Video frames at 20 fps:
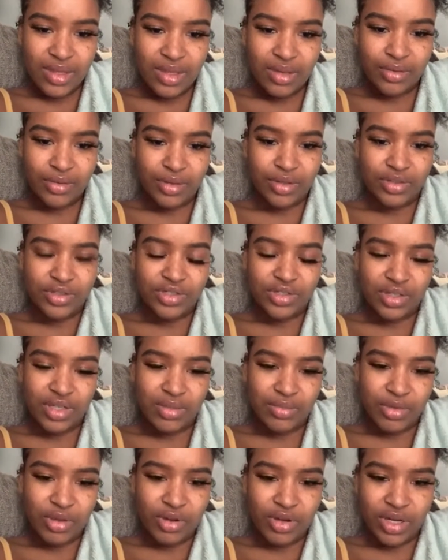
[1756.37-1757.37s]

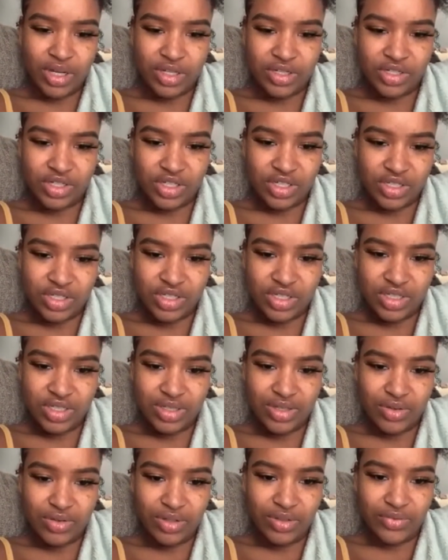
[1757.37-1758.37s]
Kim Kardashian,
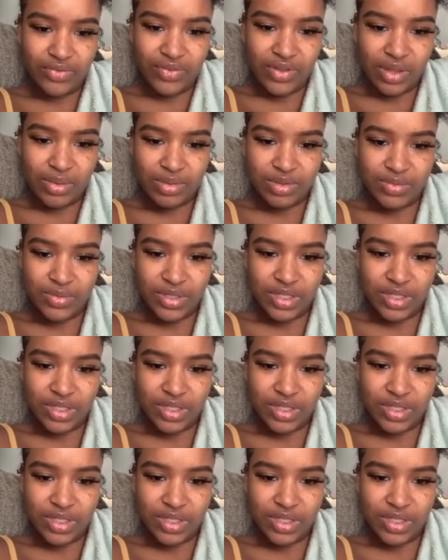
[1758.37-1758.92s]
she's only famous